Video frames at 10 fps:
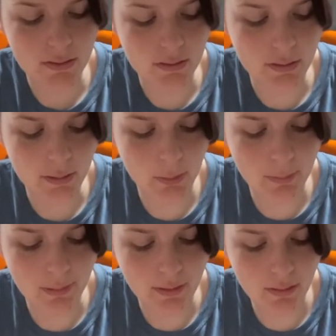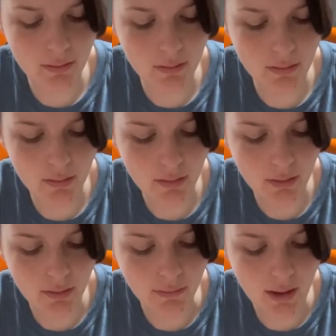a little bit.
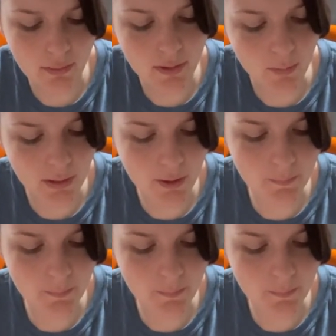There we go.